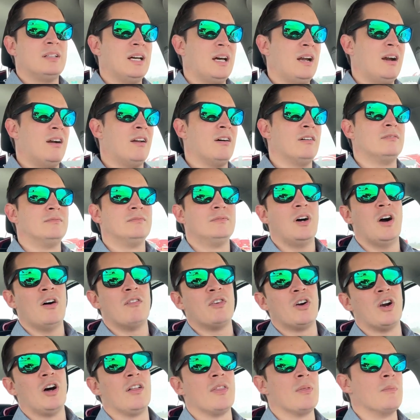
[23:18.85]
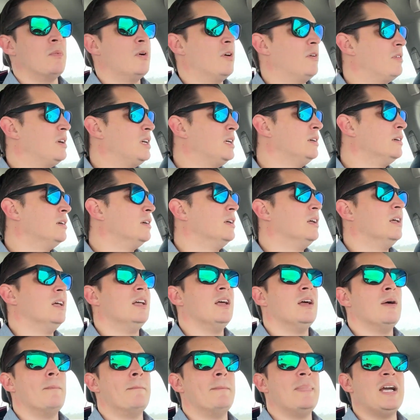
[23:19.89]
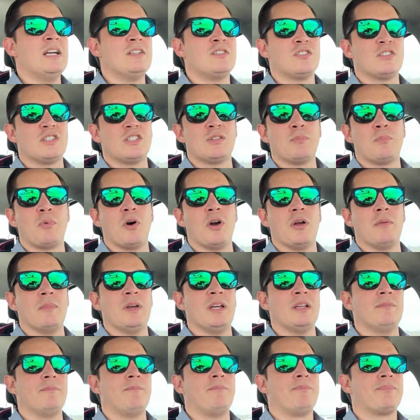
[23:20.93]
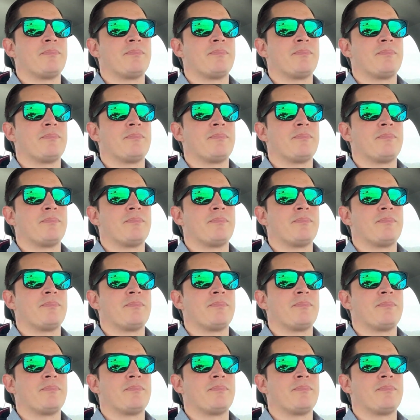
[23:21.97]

I don't know. Overall, the movie, major disappointment.